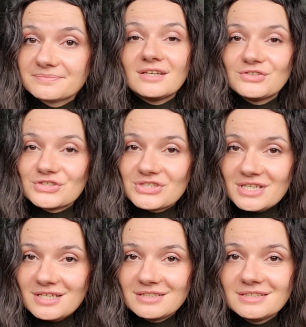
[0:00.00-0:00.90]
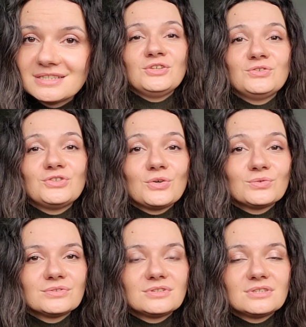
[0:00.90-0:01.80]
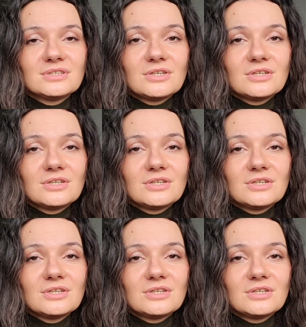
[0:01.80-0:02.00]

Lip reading: I understand you don't